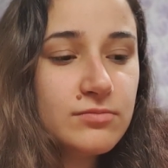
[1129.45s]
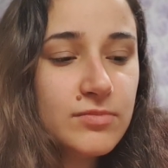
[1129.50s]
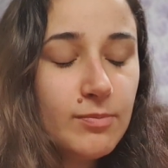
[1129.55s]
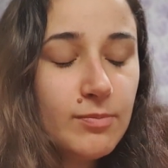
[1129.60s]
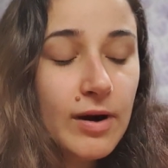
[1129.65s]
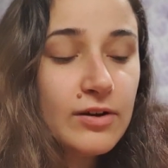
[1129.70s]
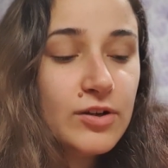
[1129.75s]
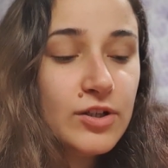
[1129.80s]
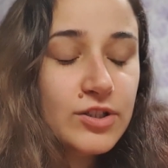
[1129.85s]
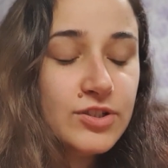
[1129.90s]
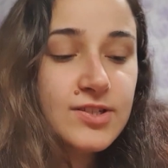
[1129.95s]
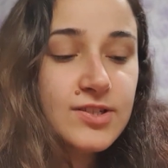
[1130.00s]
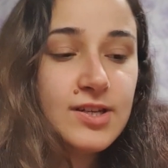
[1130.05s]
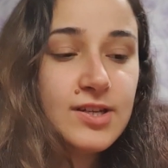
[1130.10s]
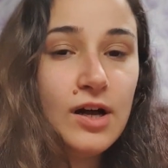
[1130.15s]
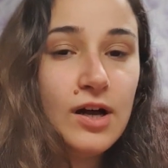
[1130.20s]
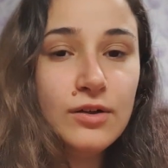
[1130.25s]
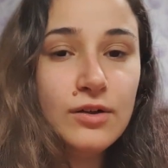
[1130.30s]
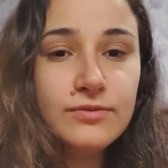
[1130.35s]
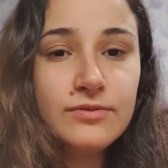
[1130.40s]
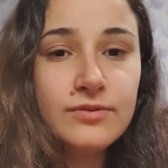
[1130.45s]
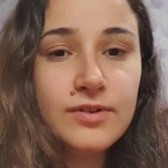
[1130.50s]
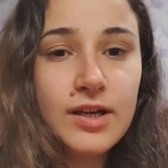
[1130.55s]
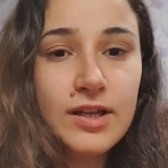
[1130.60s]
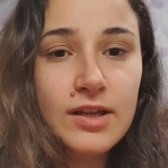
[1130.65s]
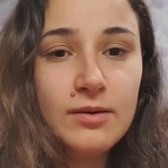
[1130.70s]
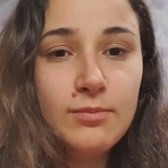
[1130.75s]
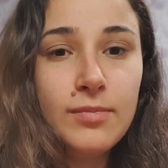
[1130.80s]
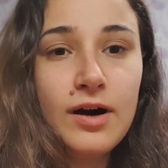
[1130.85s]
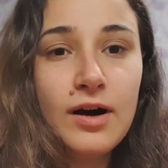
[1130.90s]
about yourself,
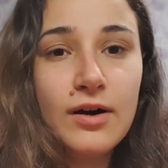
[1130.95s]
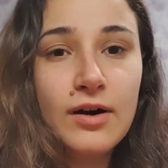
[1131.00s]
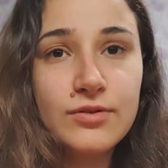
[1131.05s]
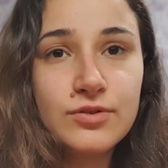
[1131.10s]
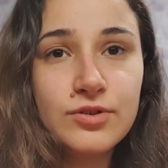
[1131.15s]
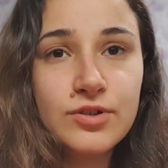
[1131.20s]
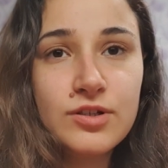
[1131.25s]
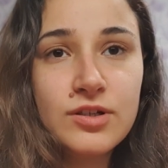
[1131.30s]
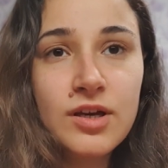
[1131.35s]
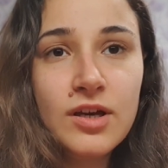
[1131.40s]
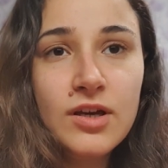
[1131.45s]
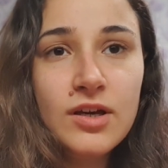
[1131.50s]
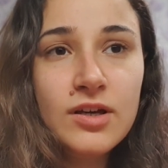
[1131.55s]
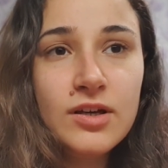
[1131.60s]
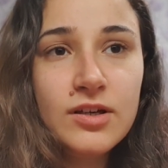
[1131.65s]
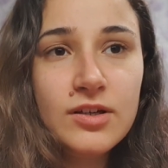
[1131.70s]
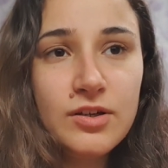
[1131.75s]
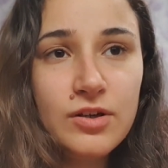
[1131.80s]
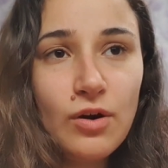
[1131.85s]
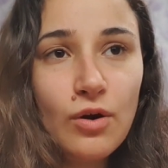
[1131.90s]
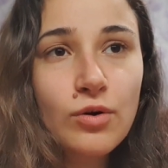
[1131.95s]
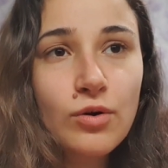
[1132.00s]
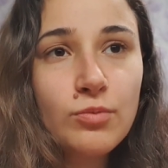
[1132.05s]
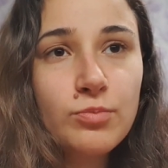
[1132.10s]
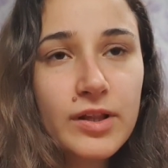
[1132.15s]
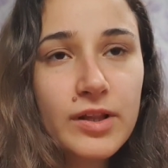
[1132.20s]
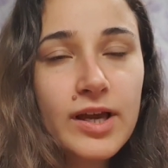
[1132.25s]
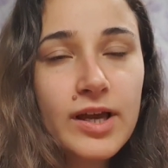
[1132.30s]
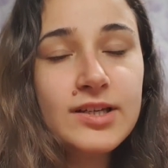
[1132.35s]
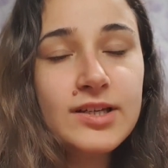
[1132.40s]
and about your
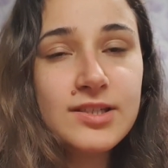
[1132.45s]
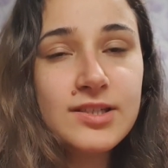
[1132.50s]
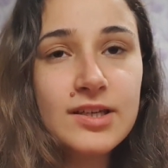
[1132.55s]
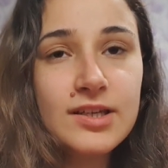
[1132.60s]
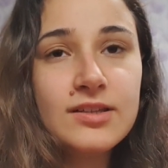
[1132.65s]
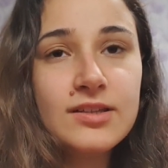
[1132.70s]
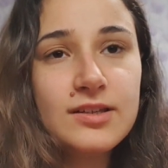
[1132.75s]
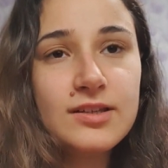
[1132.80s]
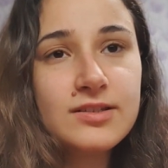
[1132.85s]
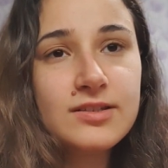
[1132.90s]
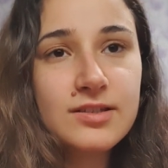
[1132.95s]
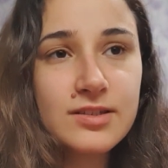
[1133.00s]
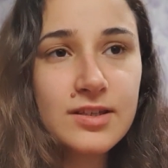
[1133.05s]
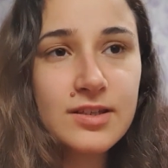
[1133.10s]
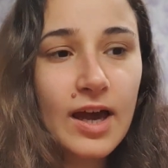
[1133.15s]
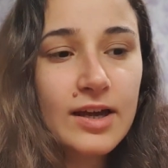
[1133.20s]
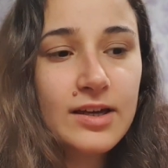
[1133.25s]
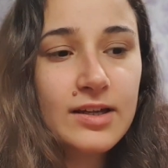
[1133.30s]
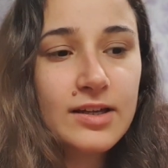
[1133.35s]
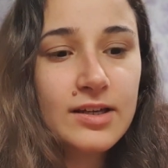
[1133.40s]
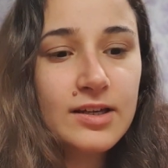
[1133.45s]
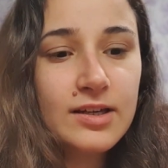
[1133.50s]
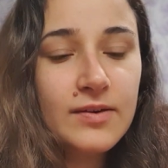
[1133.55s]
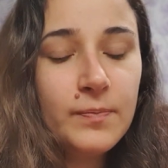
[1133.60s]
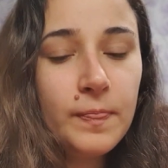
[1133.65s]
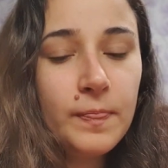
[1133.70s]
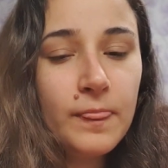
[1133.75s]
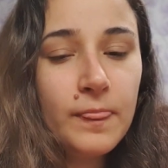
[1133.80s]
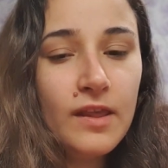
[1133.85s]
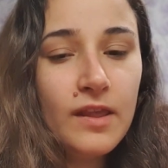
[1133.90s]
place in the society.
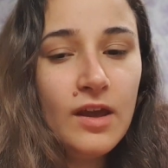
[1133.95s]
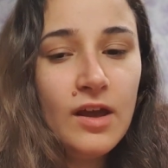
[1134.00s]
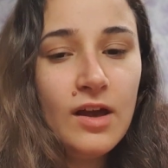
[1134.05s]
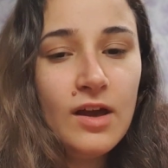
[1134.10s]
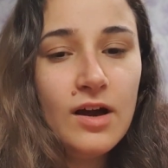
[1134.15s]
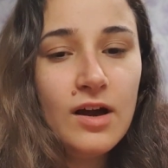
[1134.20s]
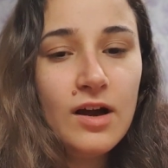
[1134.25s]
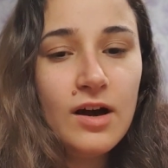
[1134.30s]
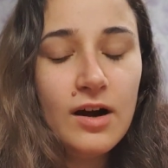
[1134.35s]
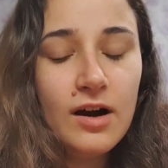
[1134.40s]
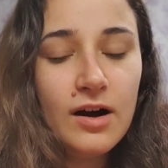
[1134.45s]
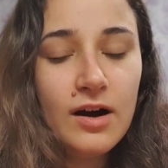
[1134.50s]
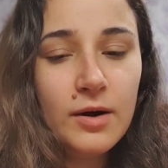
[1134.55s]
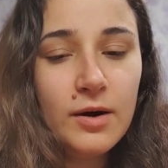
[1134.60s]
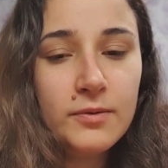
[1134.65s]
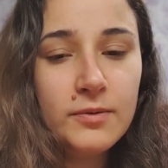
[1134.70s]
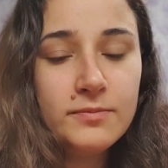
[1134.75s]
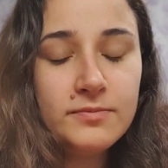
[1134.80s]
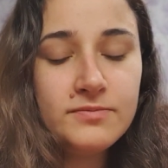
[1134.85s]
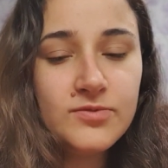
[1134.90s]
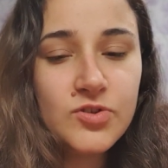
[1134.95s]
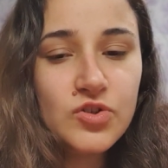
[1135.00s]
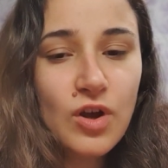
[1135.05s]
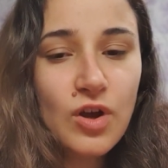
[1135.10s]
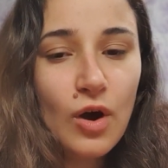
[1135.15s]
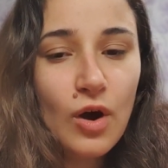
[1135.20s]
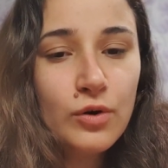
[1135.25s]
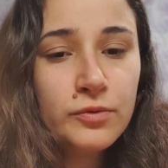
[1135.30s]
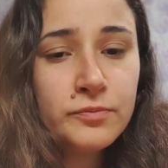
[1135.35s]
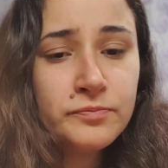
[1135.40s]

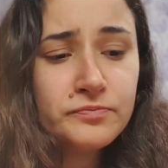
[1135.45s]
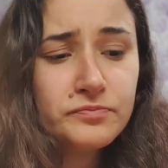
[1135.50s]
So